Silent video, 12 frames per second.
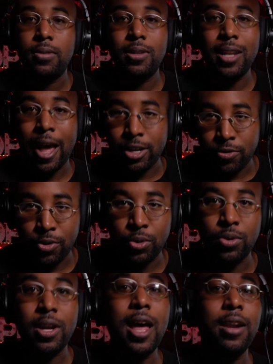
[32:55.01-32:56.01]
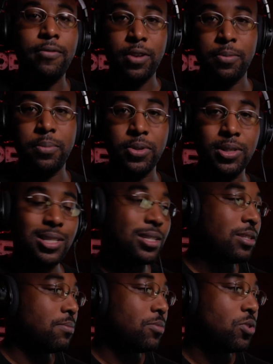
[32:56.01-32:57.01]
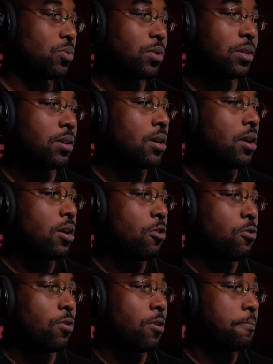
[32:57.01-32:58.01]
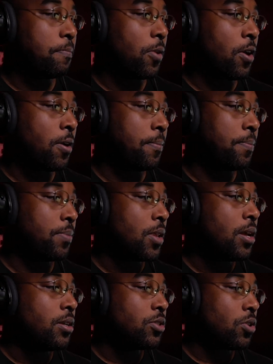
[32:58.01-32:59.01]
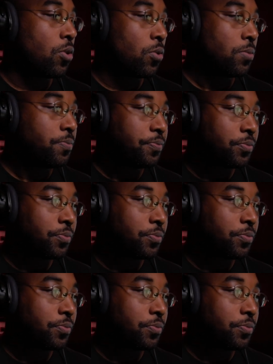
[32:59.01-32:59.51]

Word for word: Nashville kind of number system to it, or um, so